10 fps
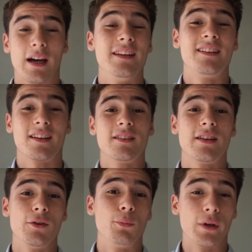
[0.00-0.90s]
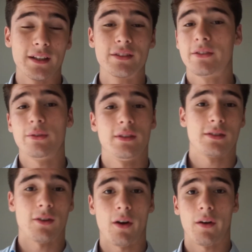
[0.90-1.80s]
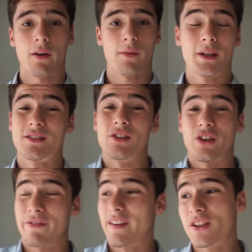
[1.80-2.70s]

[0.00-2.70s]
I need to continue bringing students on, because look, if it